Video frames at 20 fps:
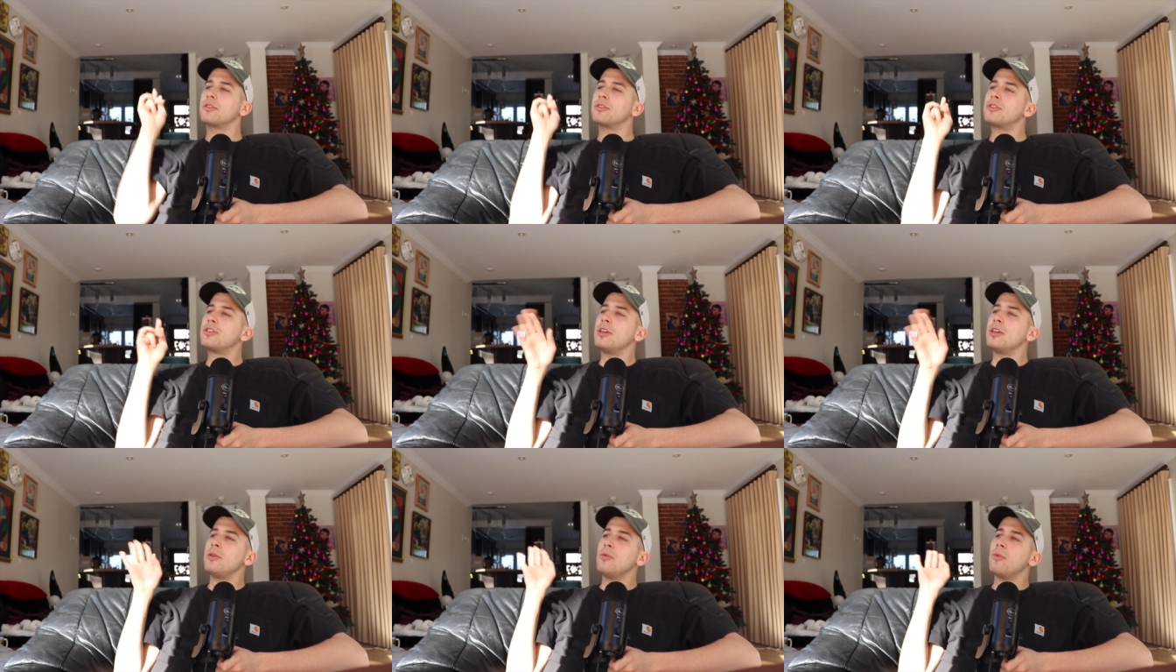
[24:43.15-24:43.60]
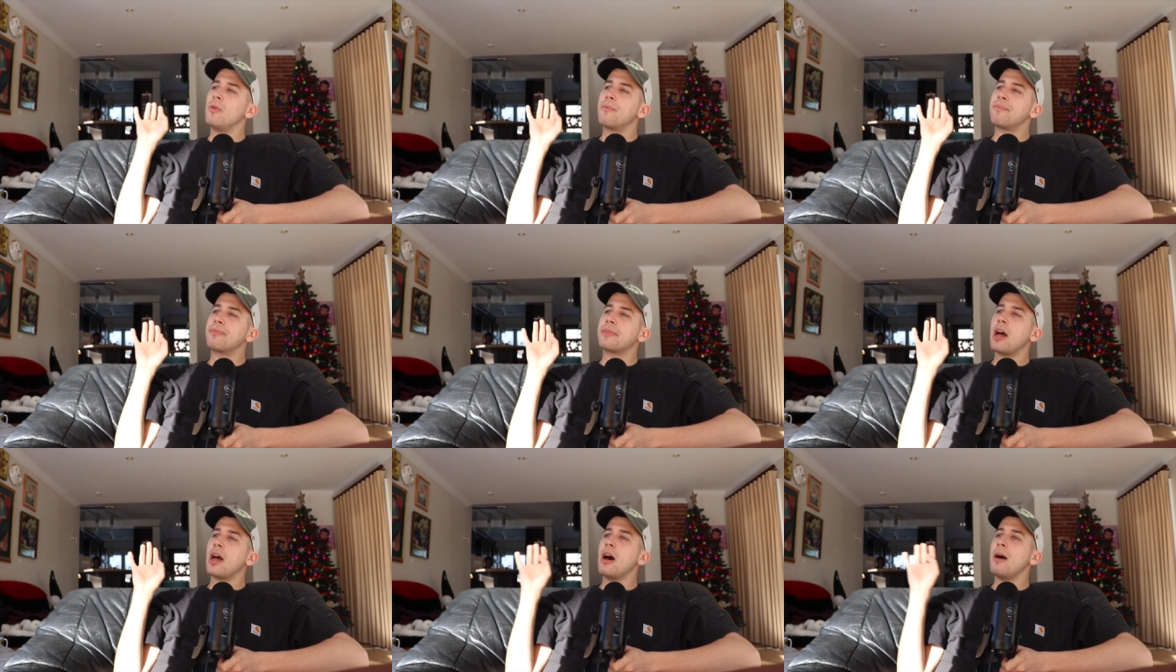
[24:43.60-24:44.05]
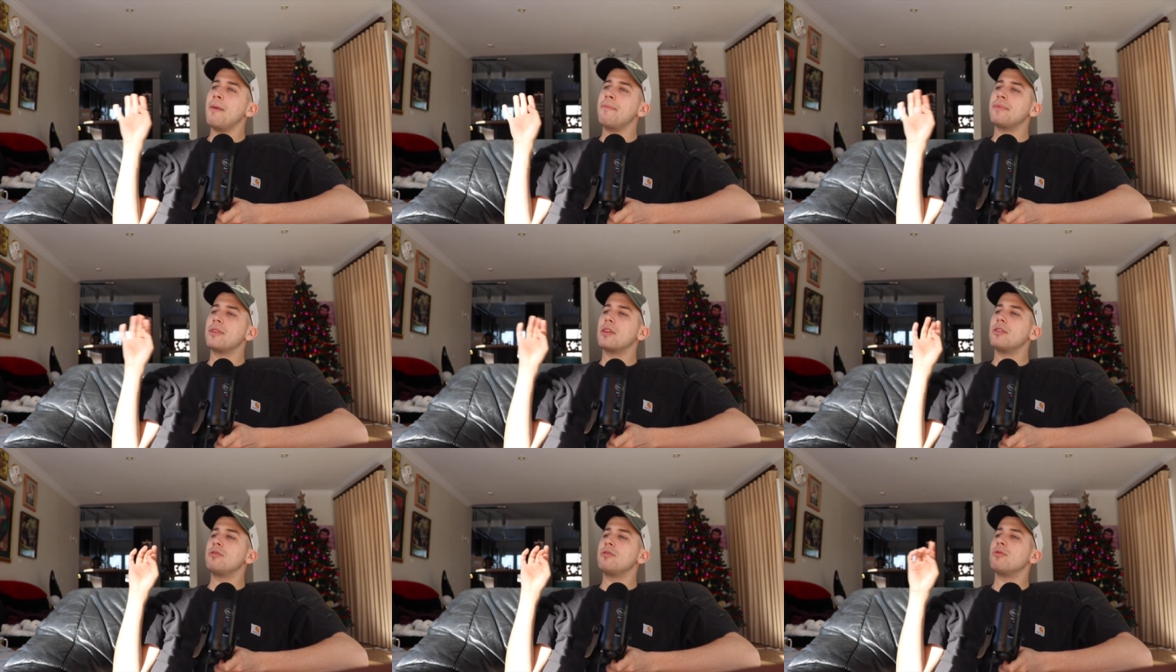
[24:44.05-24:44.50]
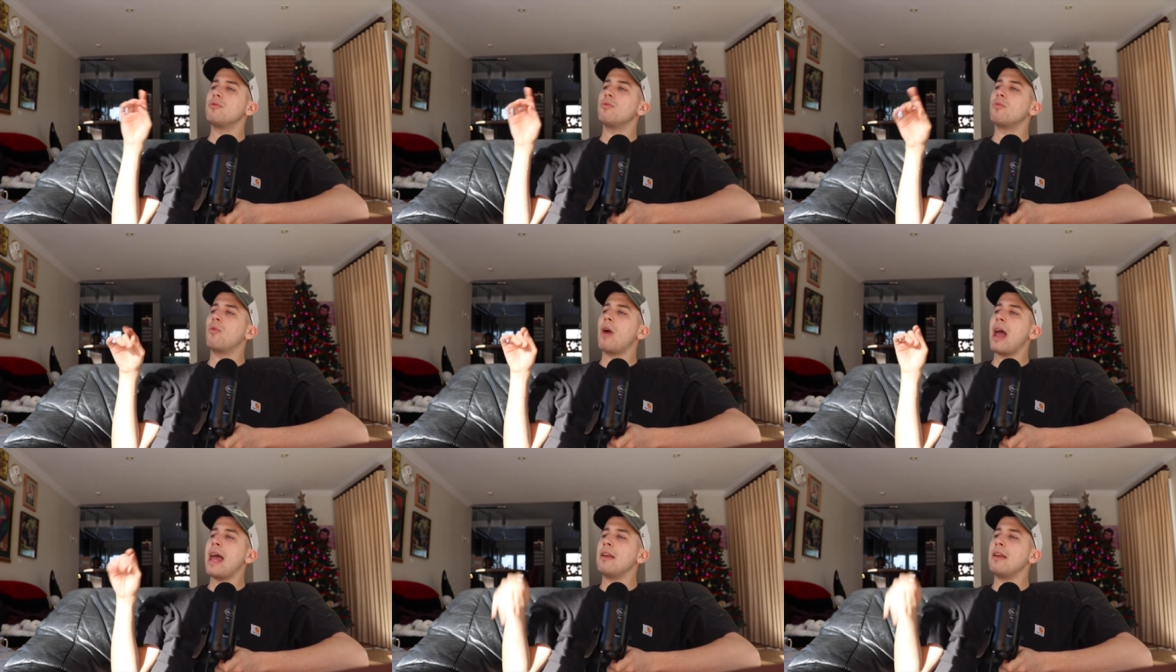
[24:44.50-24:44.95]
do you, um,
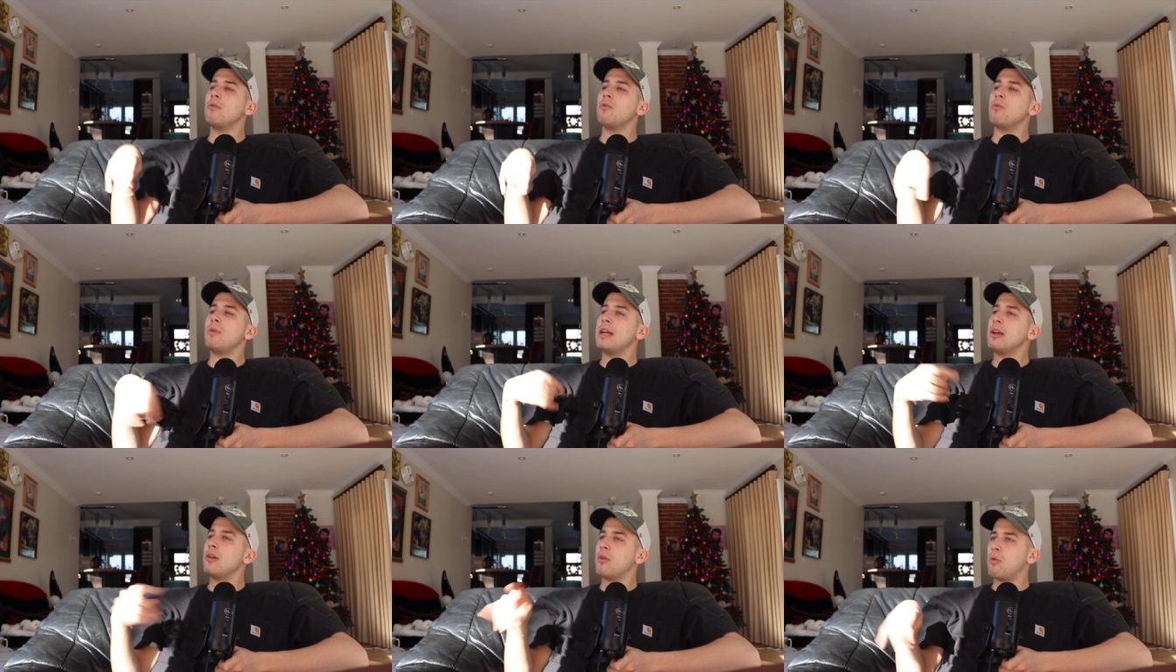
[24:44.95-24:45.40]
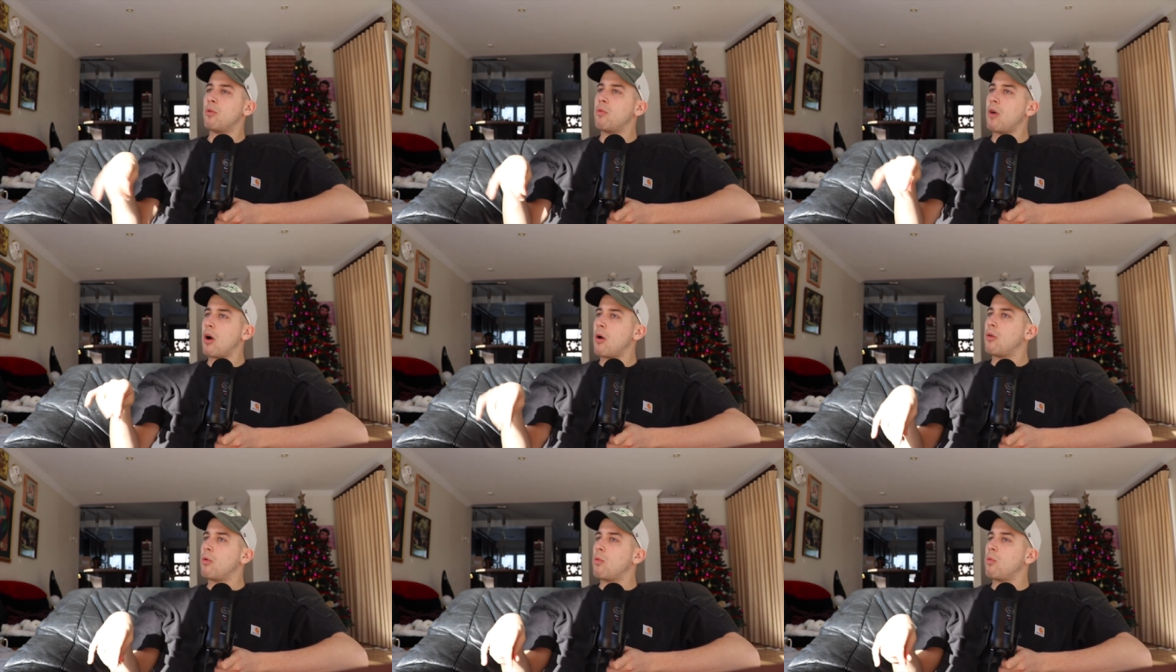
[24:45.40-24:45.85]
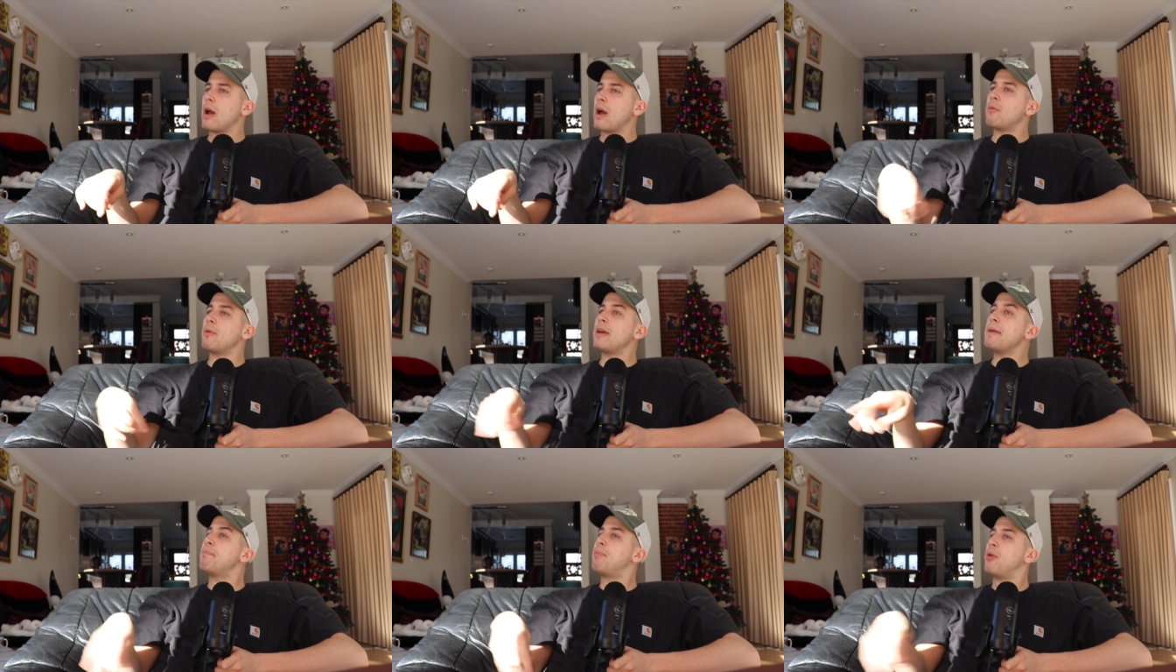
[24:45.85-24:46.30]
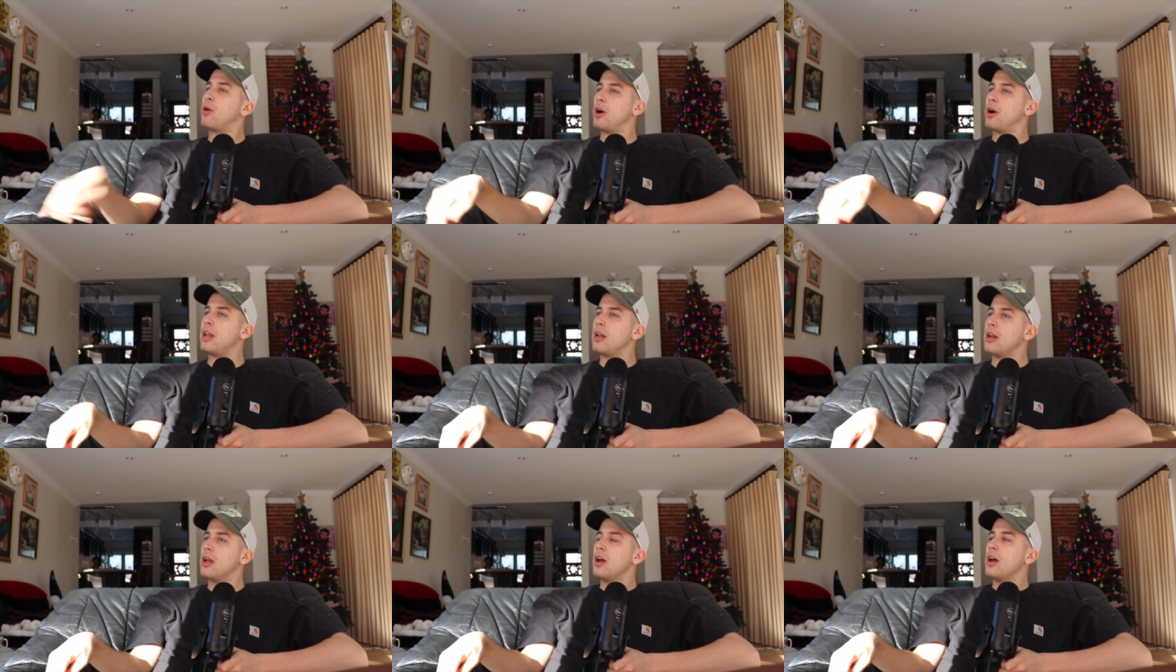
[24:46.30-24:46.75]
when we when we
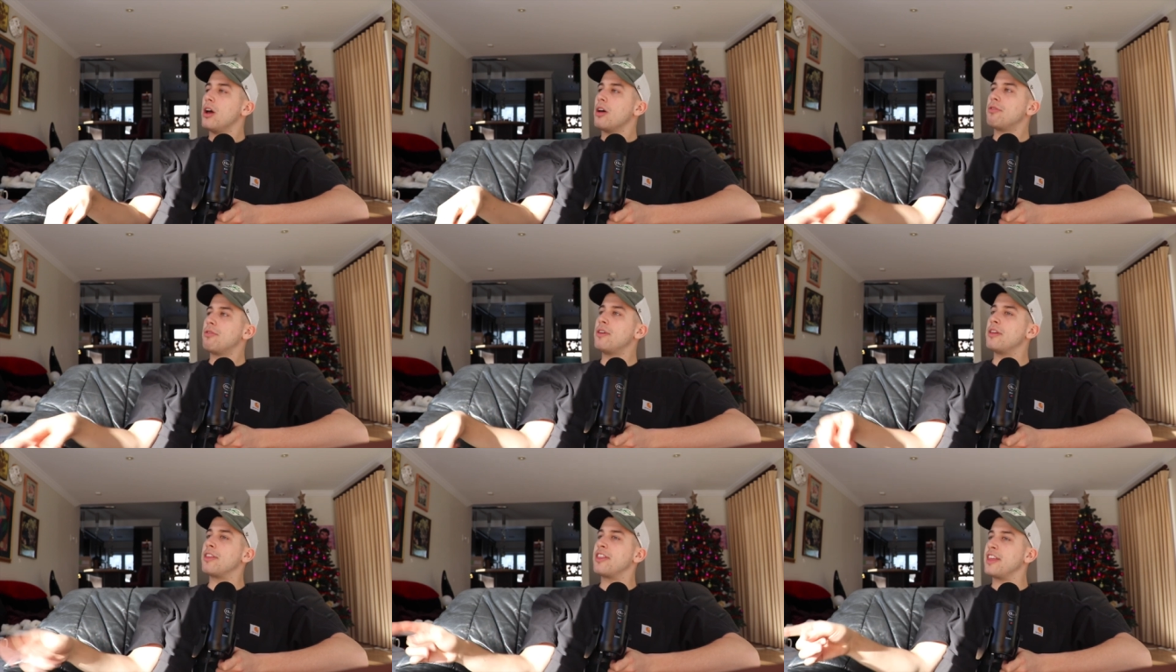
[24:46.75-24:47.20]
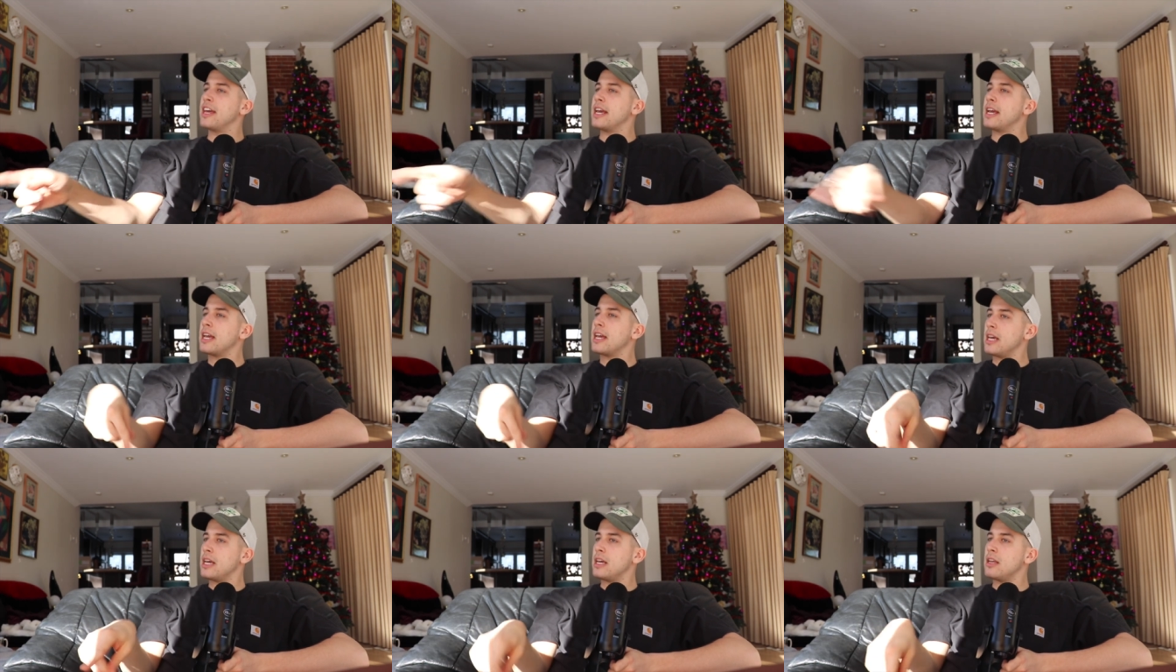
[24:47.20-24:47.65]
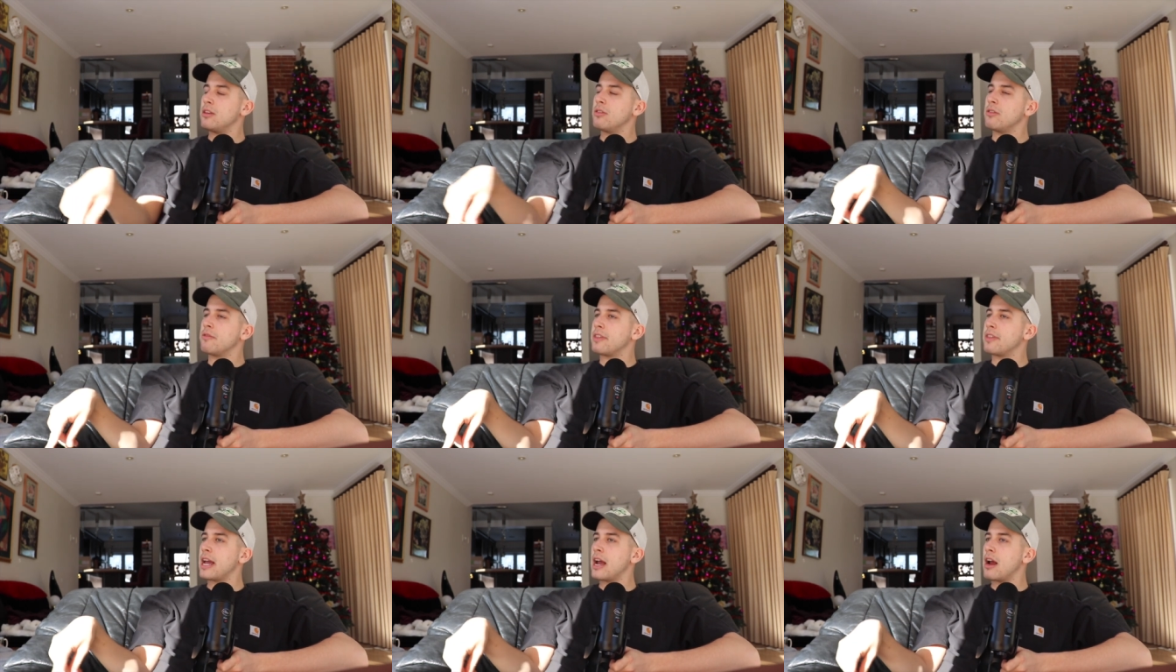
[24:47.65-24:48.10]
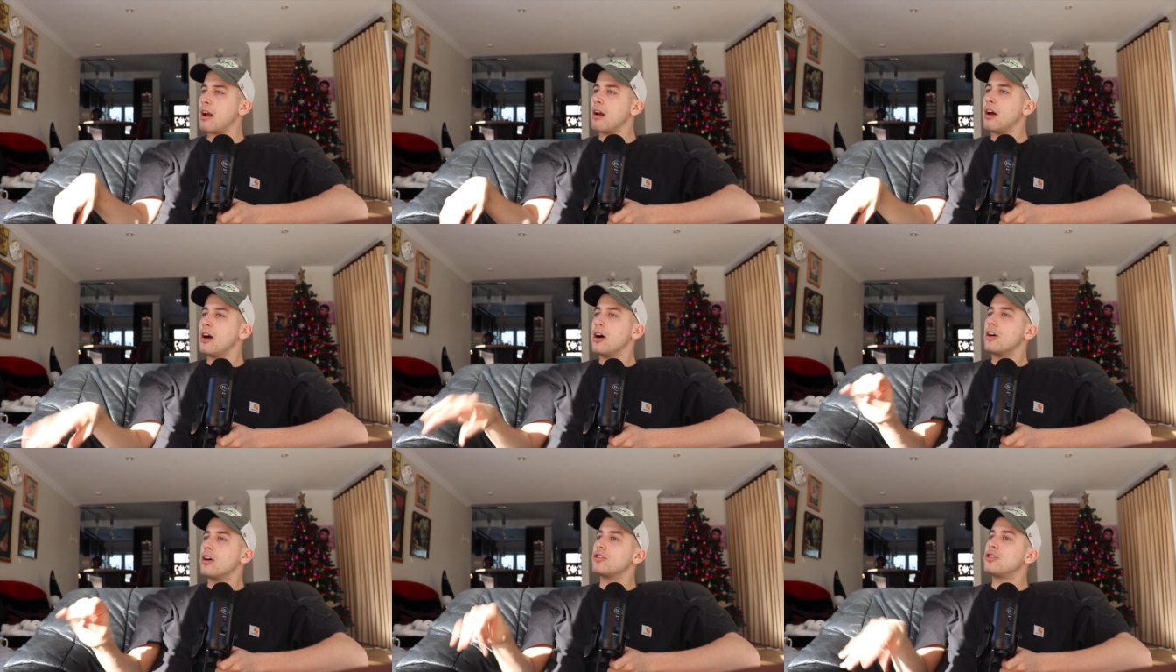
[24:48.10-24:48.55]
put the thing in there,